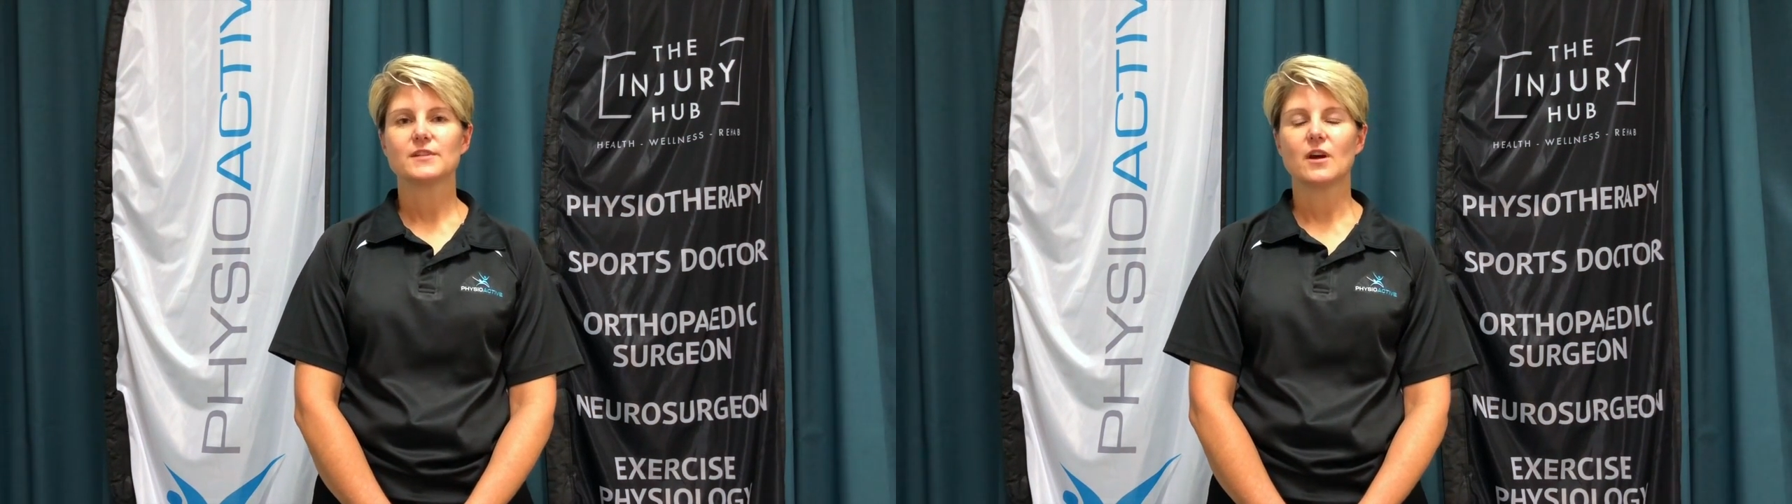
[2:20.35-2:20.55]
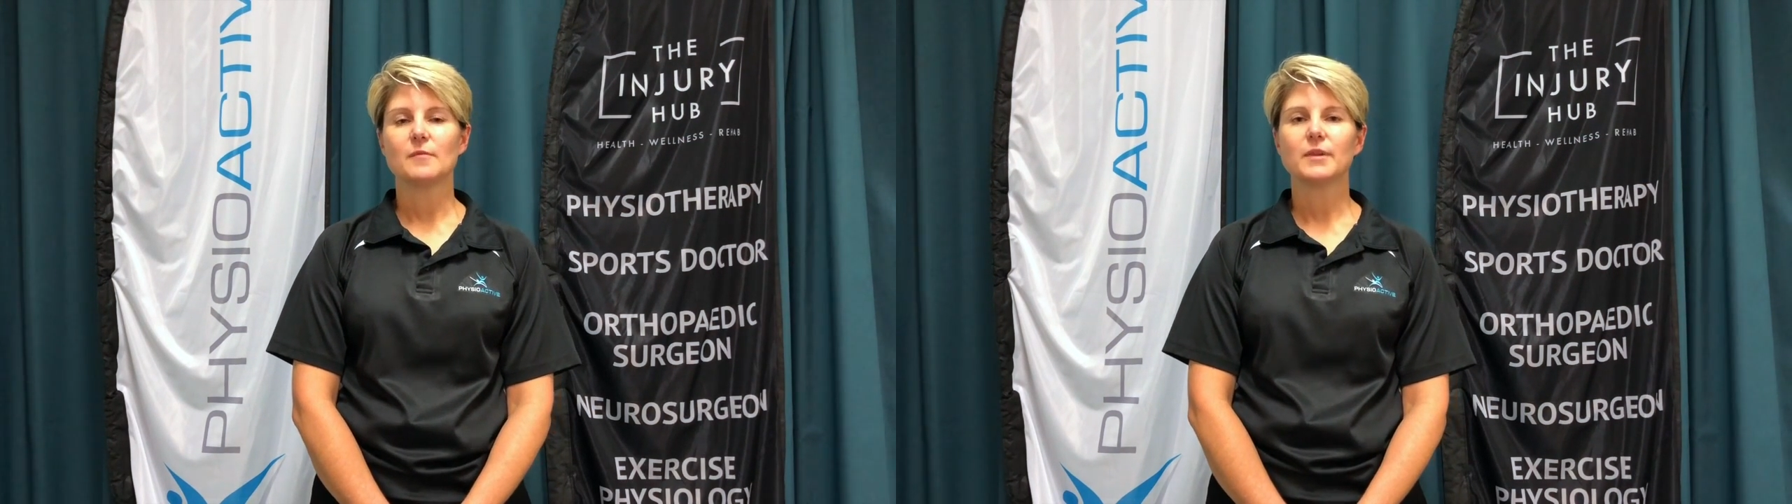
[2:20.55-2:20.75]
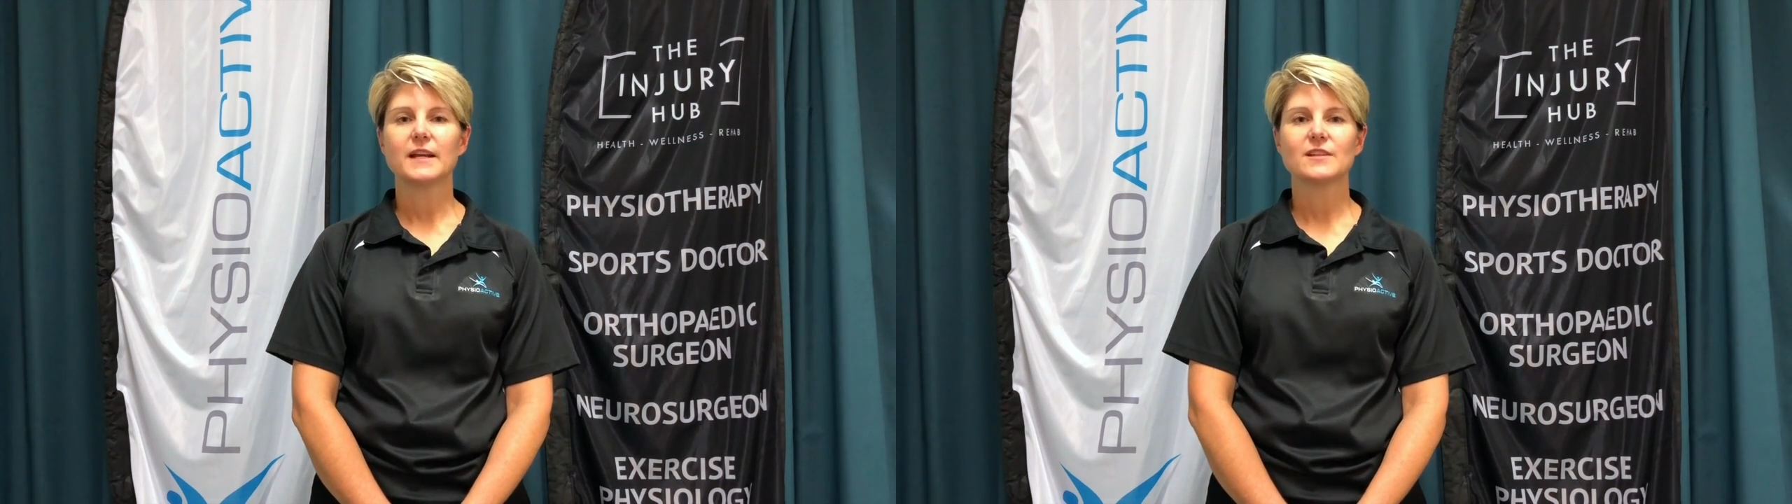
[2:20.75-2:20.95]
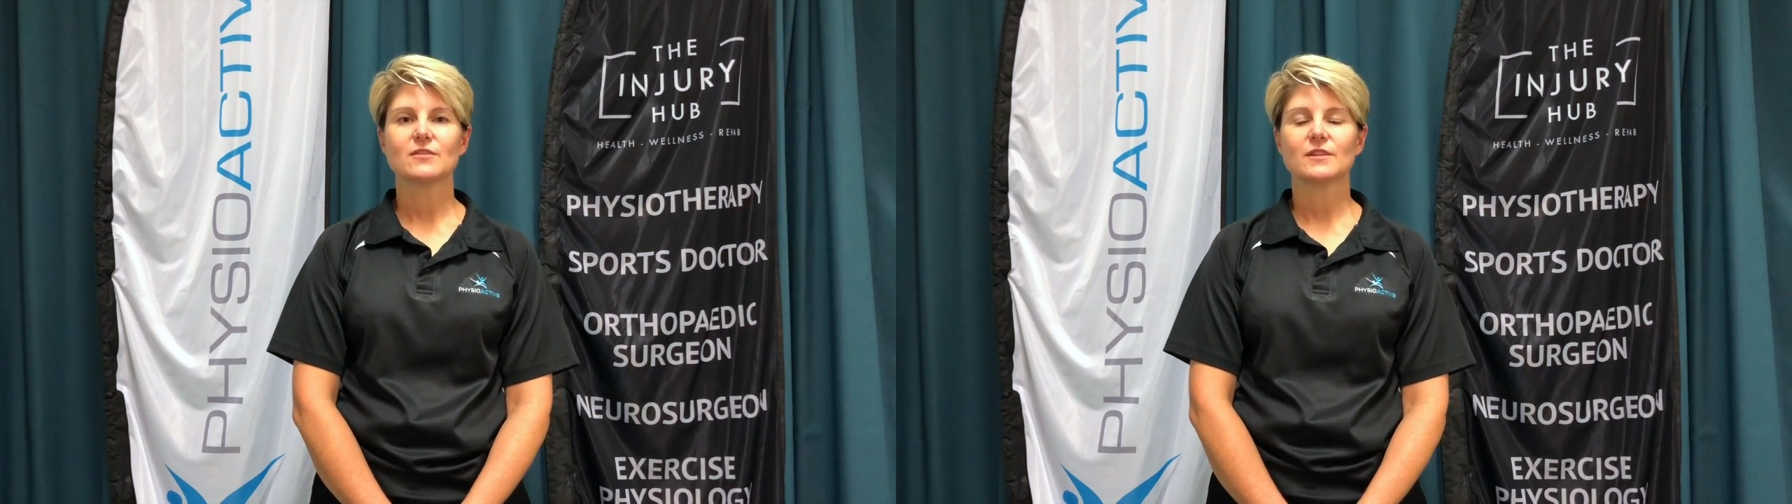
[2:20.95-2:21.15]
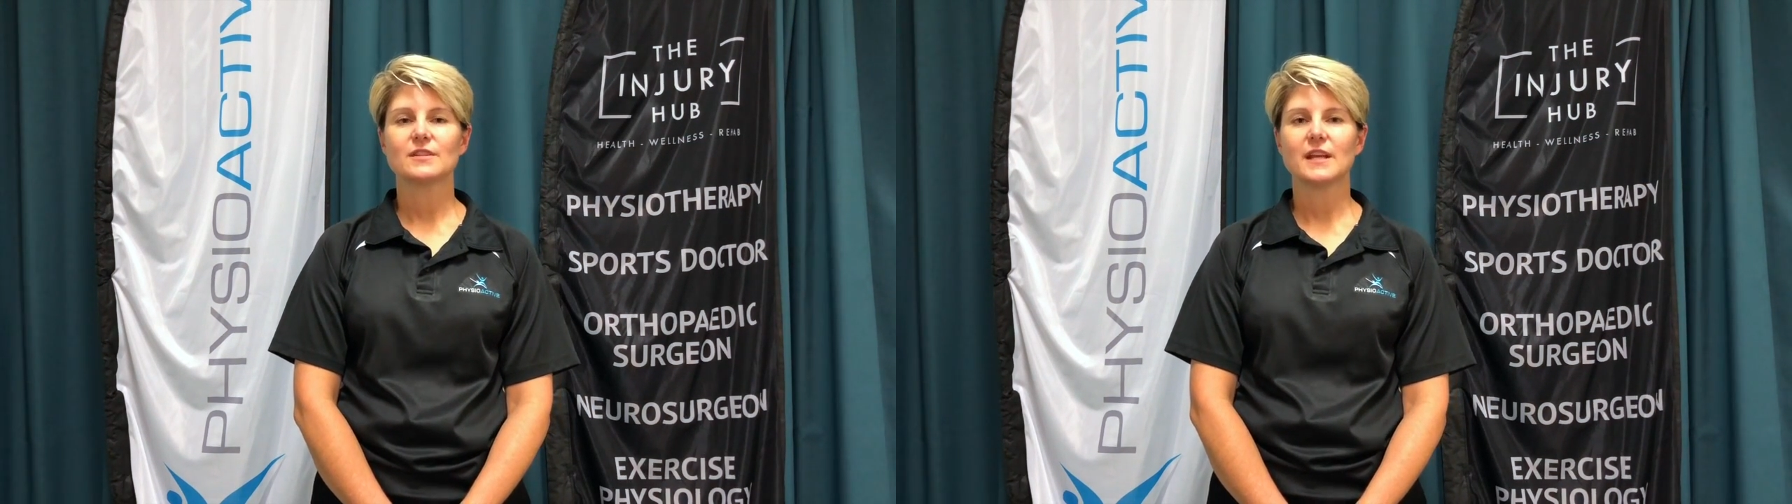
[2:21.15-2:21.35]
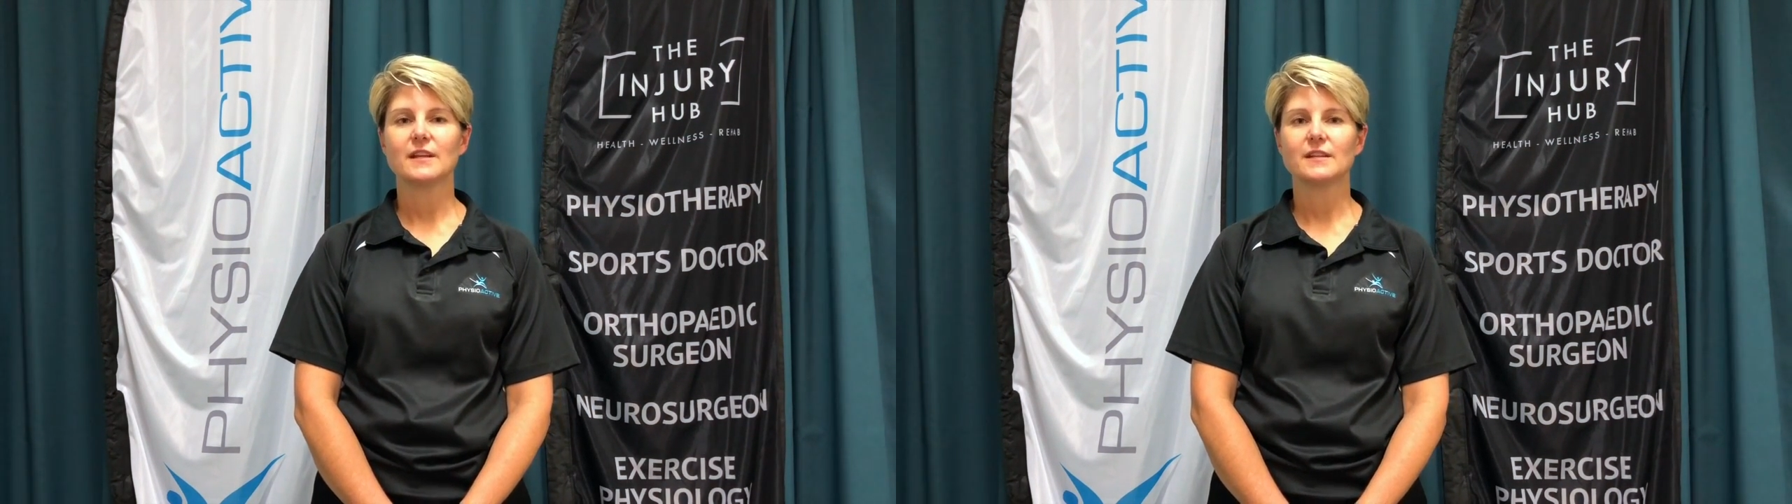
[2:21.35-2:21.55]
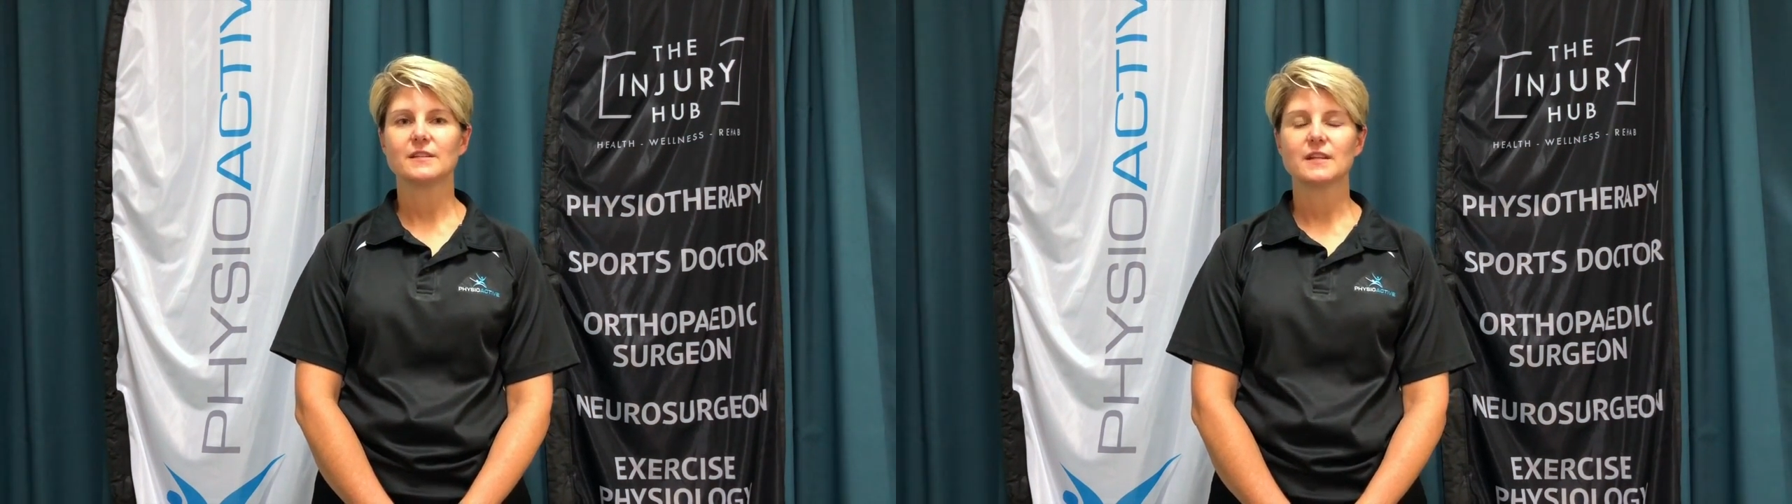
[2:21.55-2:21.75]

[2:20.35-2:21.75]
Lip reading: time placed on a tendon